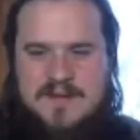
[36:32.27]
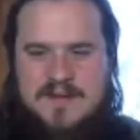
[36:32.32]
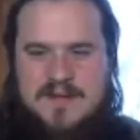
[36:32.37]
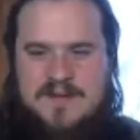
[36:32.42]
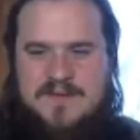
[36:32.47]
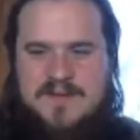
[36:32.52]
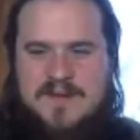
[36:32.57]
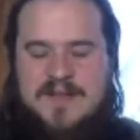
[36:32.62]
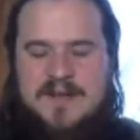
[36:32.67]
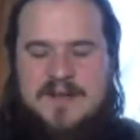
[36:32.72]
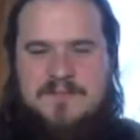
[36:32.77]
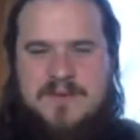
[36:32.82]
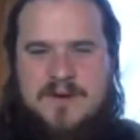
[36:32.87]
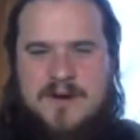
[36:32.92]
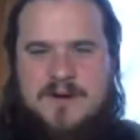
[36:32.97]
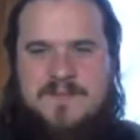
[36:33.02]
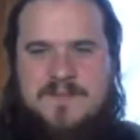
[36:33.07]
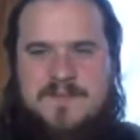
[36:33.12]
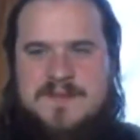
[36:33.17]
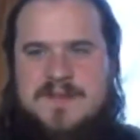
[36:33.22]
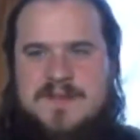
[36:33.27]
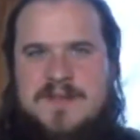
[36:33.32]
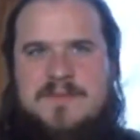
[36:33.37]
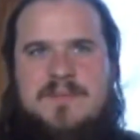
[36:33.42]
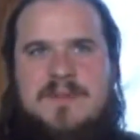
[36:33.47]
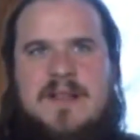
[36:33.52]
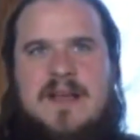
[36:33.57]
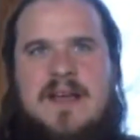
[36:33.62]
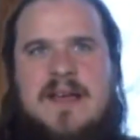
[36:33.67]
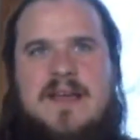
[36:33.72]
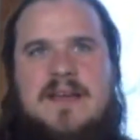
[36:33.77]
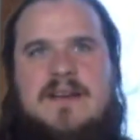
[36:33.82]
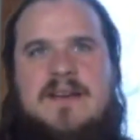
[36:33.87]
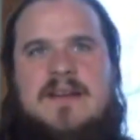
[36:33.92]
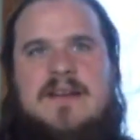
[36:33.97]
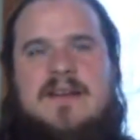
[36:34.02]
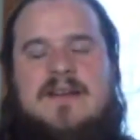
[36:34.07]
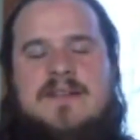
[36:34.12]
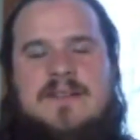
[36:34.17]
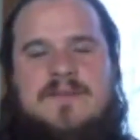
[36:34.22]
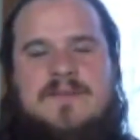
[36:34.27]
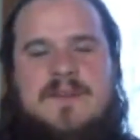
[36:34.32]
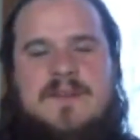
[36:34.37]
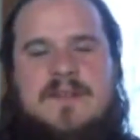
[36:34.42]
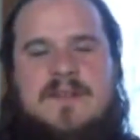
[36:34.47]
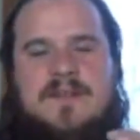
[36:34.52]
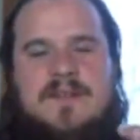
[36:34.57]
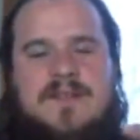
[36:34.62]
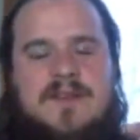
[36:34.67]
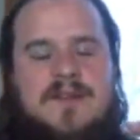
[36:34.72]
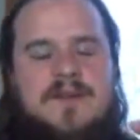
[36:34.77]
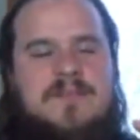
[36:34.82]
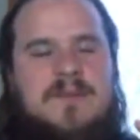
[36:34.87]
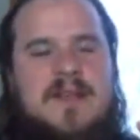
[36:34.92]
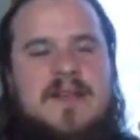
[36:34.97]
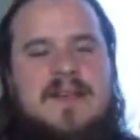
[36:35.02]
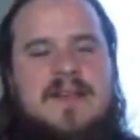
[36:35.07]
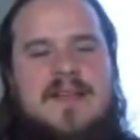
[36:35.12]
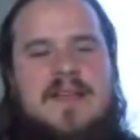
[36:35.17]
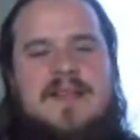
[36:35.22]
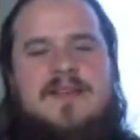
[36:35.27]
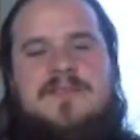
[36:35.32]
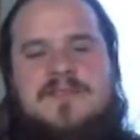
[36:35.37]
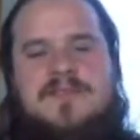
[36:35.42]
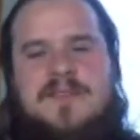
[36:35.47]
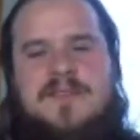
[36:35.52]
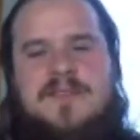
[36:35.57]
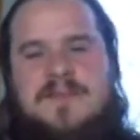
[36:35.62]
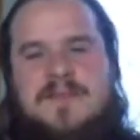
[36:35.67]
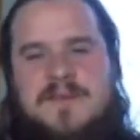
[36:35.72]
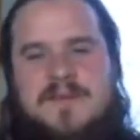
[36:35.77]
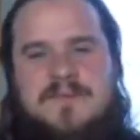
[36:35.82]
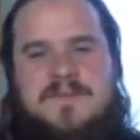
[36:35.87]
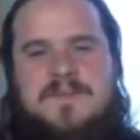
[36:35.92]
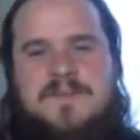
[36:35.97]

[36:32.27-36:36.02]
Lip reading: giving it a purpose, and applying energy to it.